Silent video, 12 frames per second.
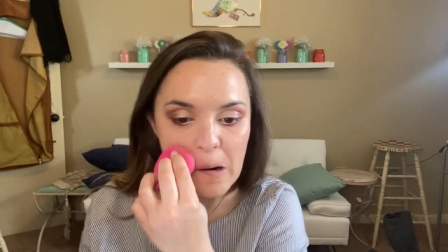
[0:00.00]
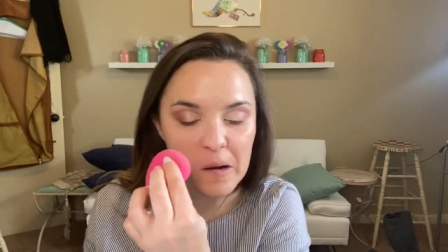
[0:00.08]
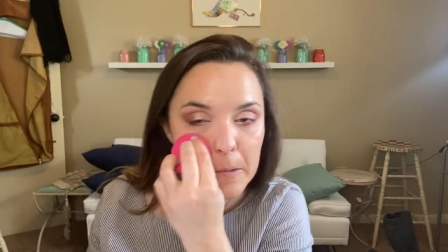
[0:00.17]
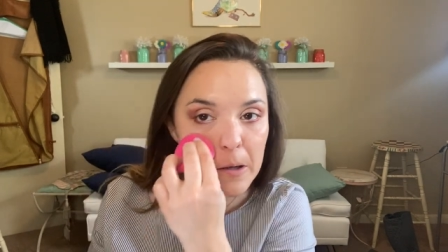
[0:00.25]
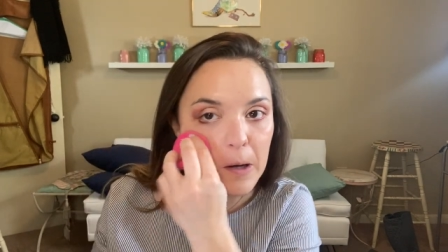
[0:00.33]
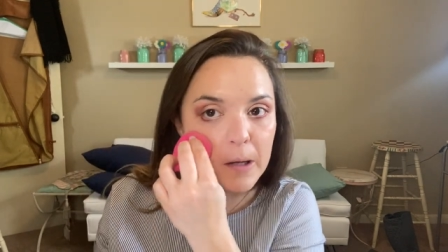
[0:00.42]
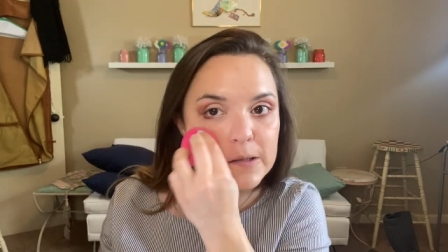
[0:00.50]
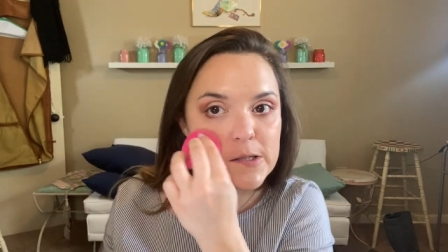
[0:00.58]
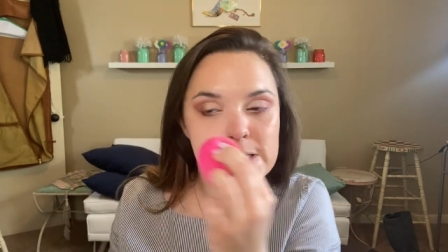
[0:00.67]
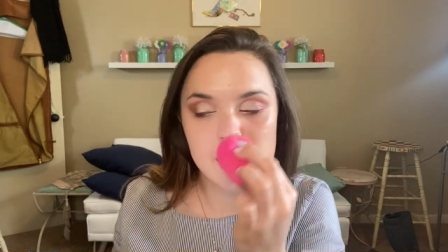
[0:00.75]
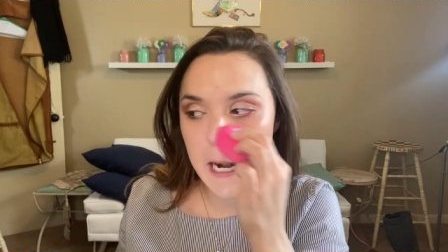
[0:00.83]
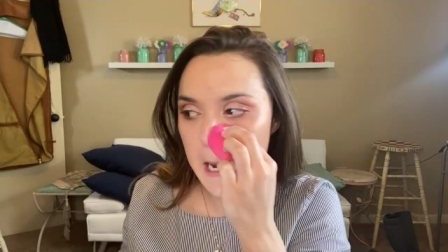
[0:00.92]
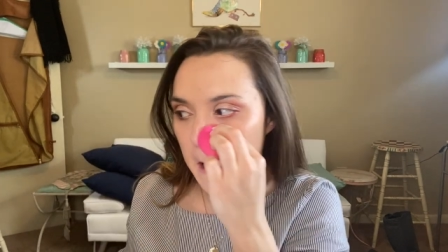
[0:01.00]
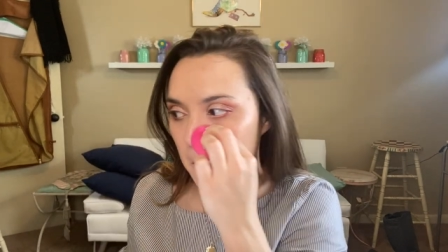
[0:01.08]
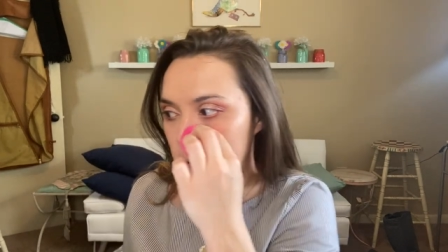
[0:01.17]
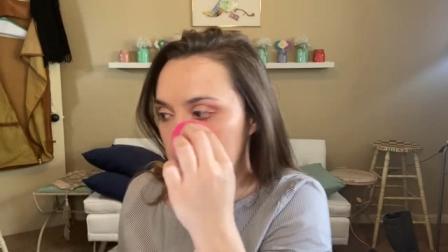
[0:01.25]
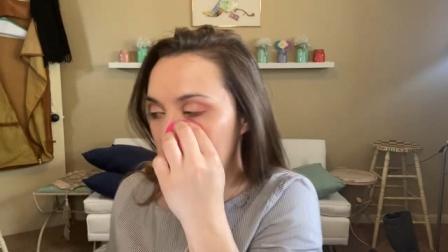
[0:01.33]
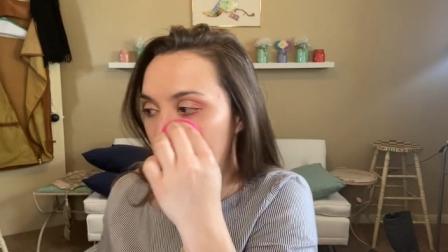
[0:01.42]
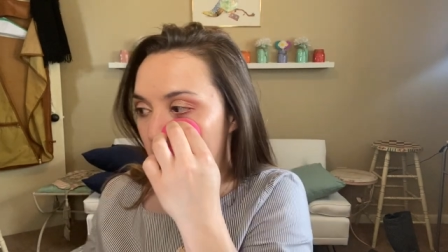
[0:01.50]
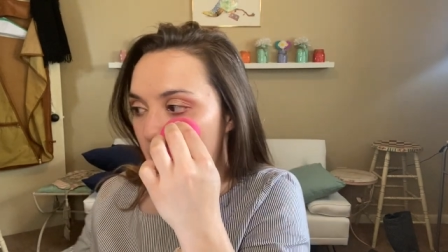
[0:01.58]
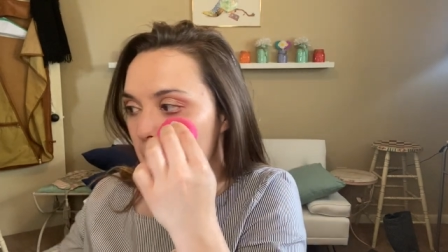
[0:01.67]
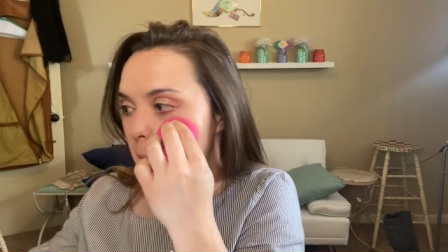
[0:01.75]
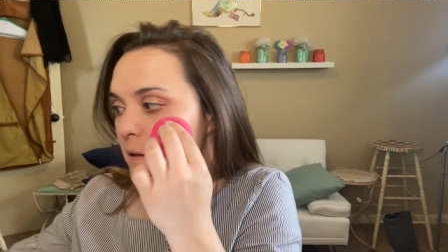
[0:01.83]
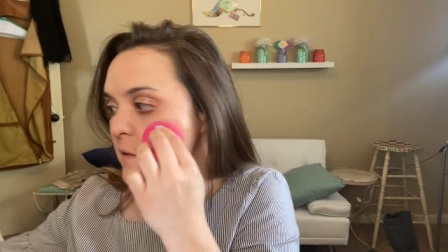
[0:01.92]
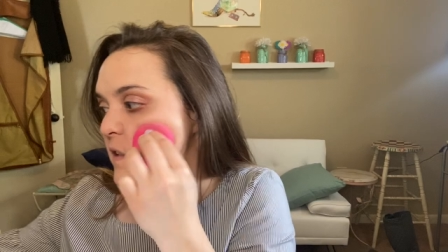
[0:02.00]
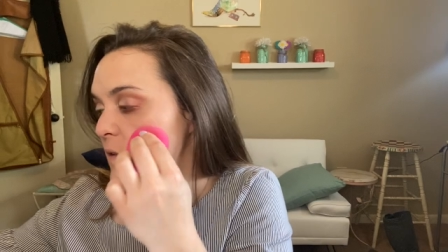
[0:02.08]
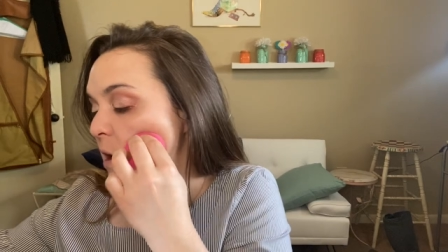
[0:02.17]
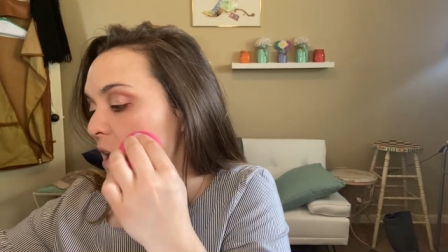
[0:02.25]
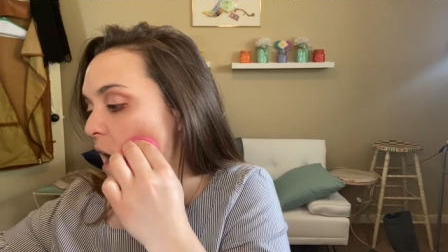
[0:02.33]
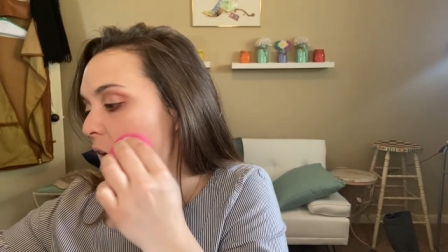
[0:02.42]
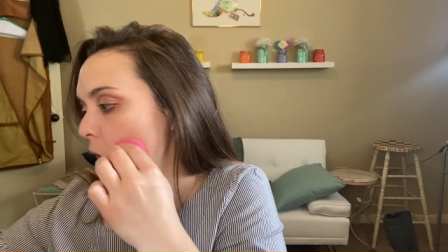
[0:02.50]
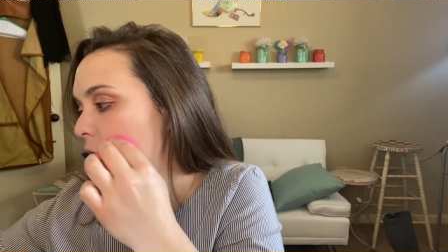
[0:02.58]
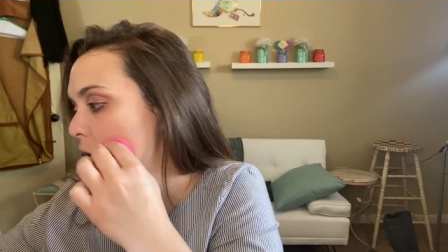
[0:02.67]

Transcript: Let me go ahead and set it with some powder. and see what I got.